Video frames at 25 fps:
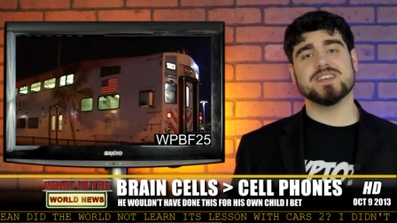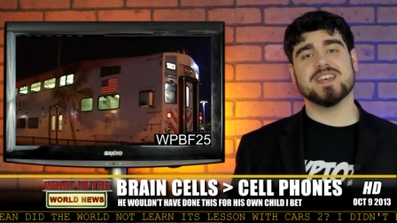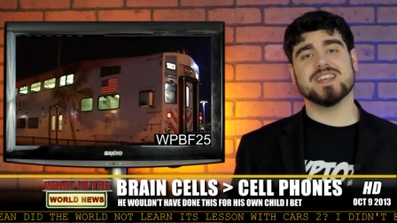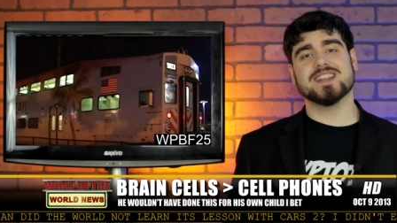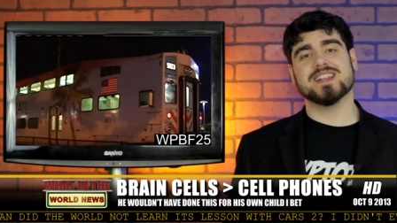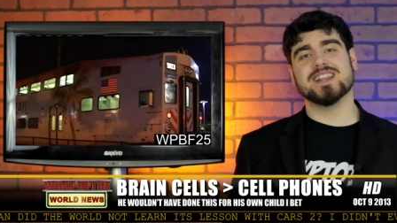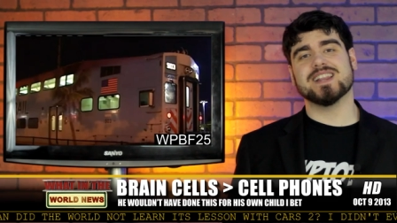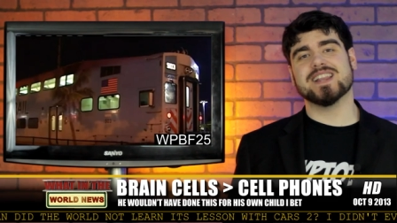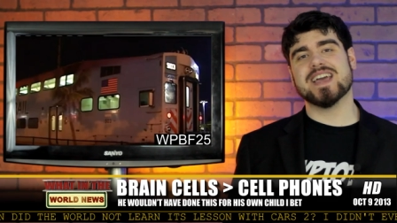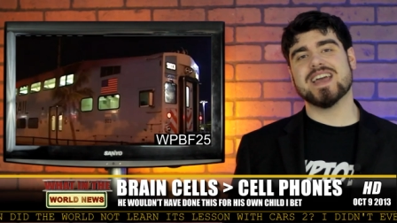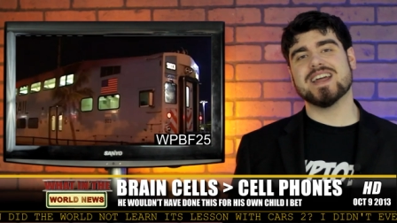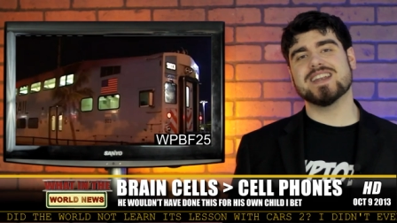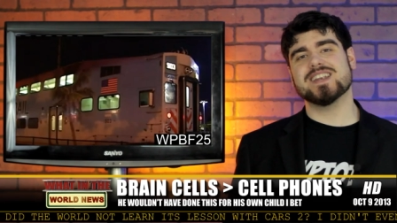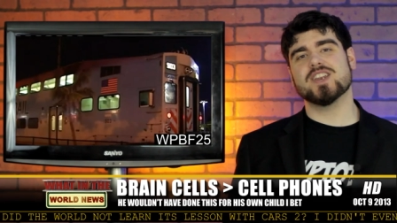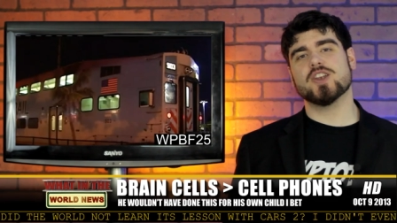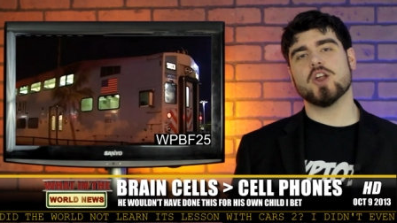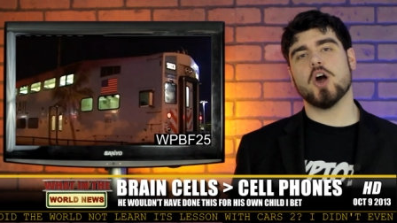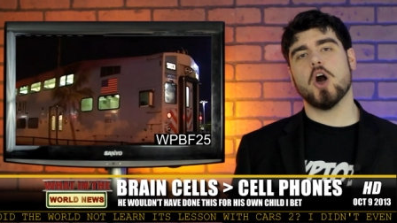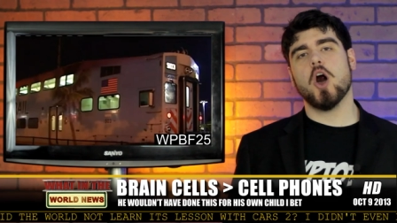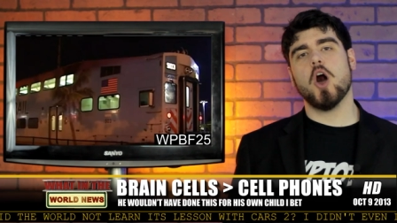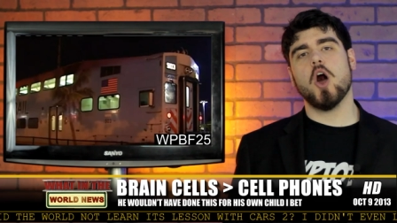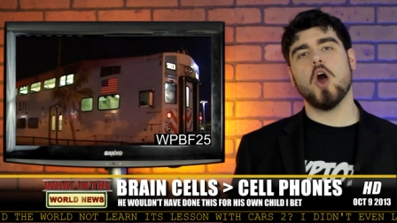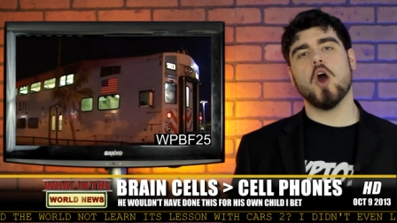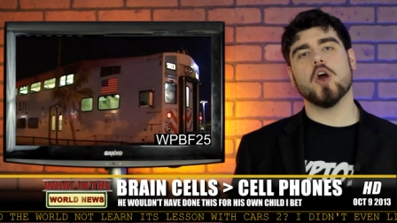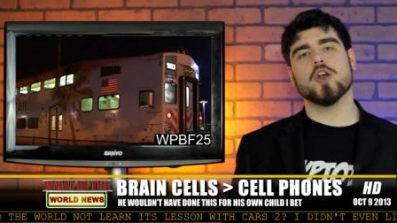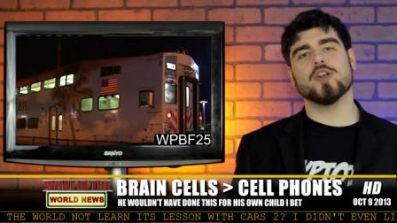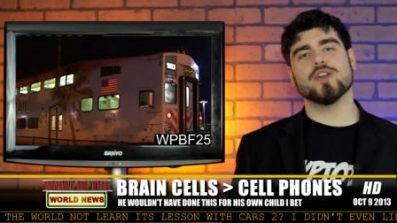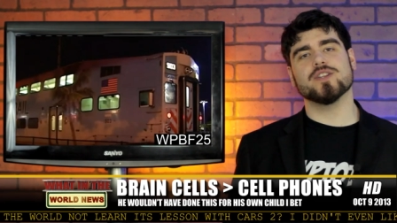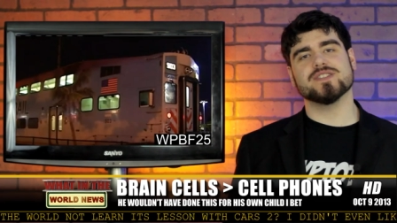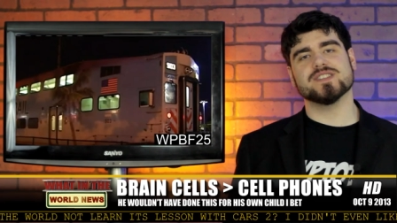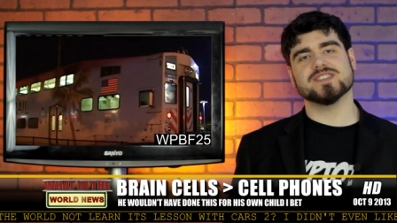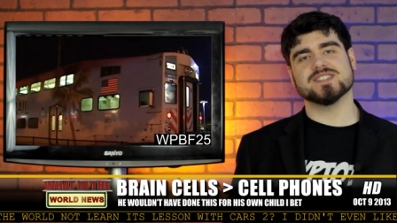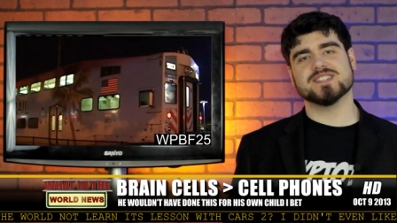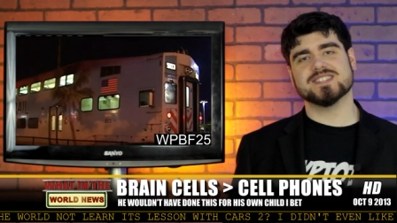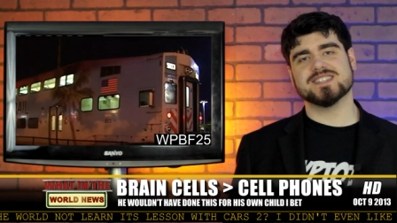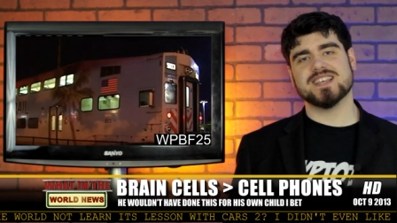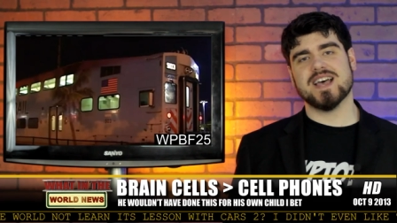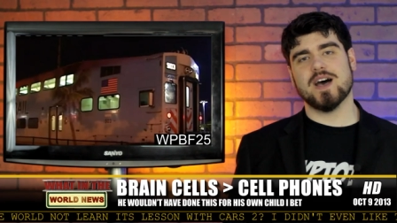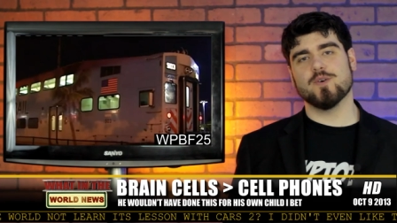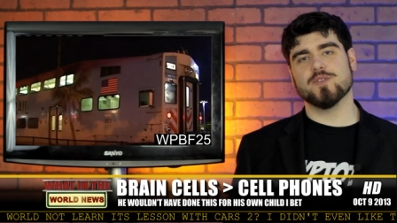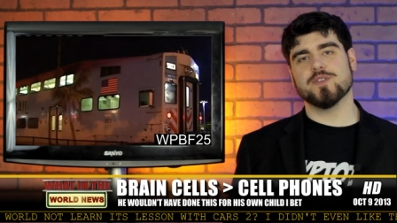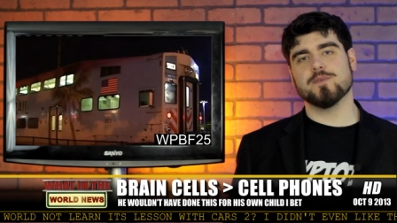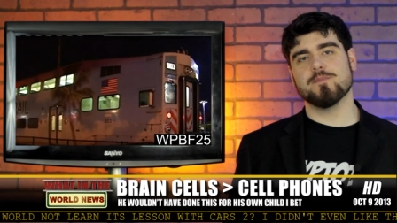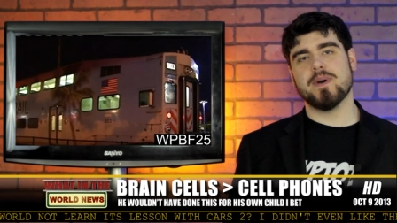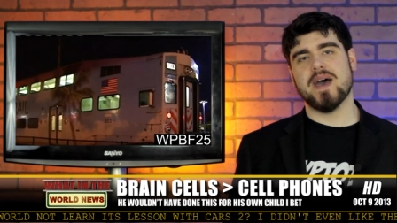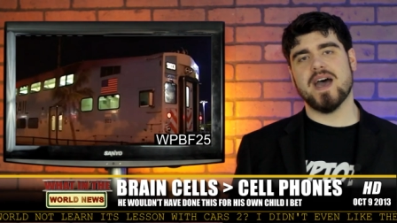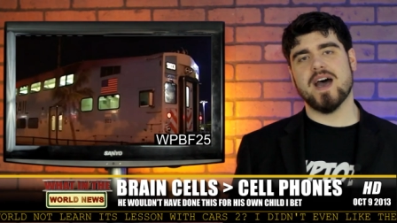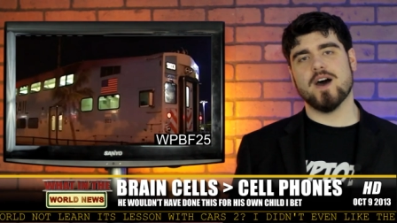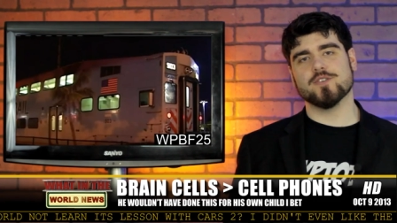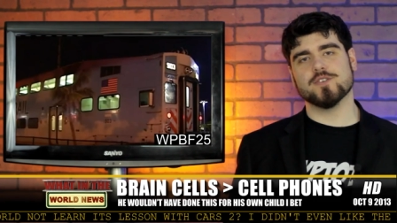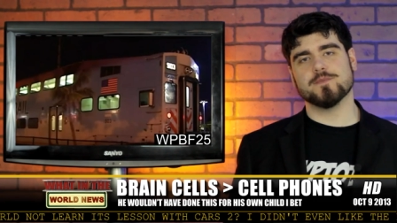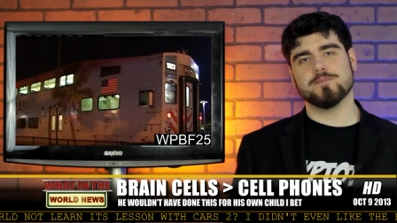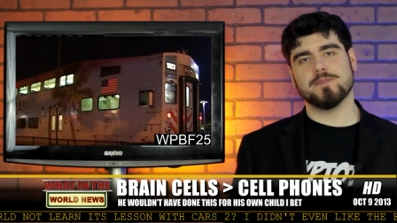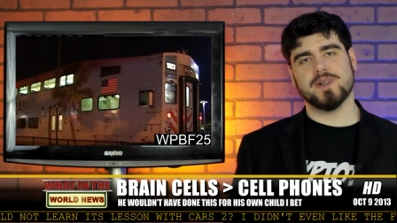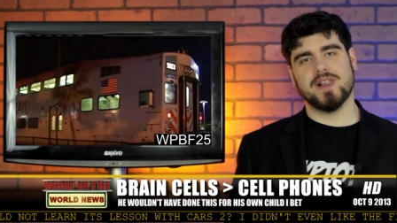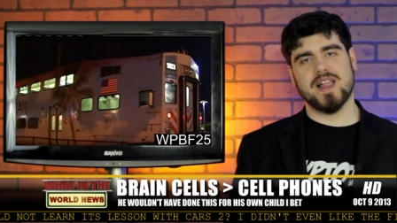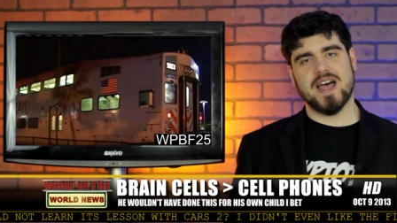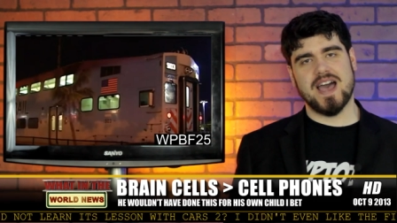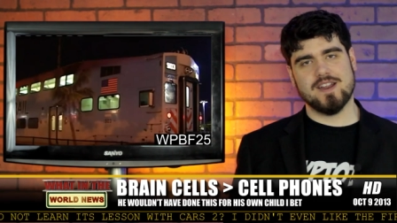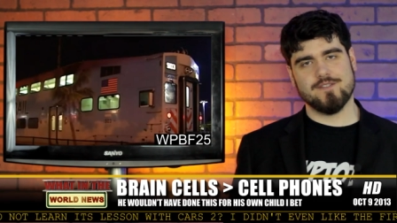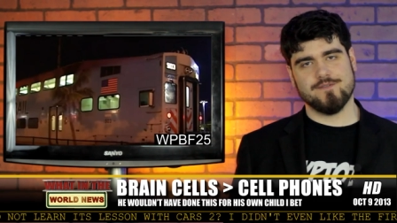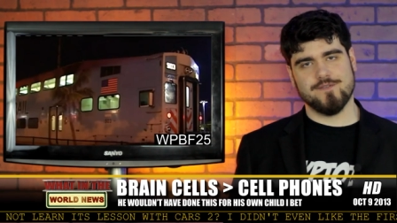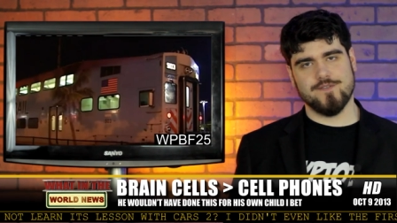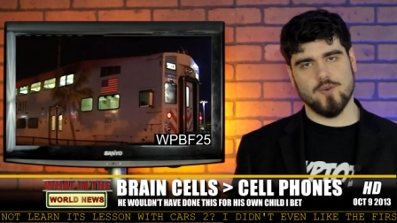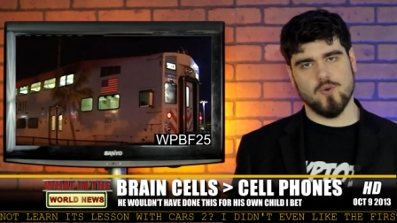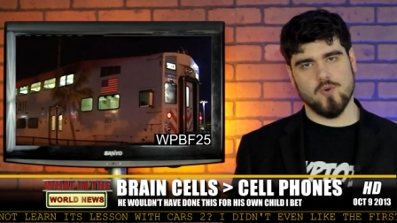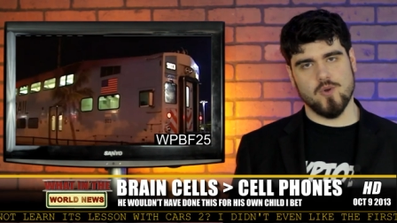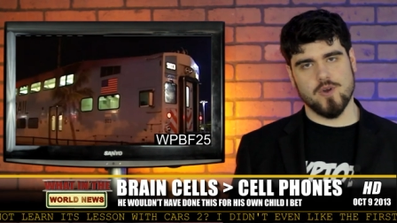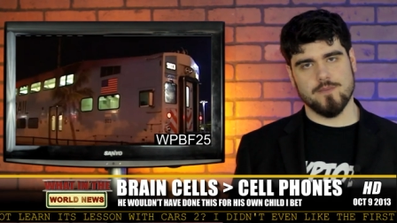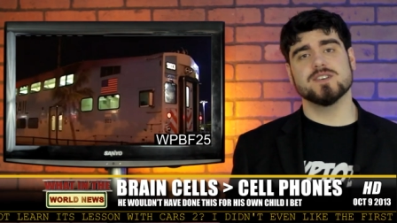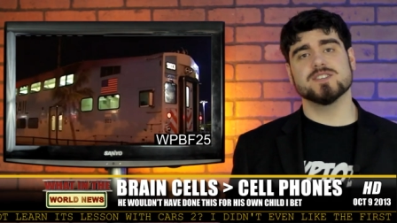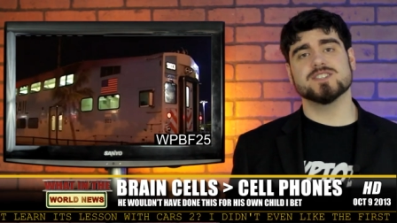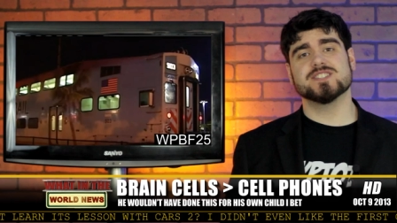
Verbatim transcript: and landed hard on the southbound platform,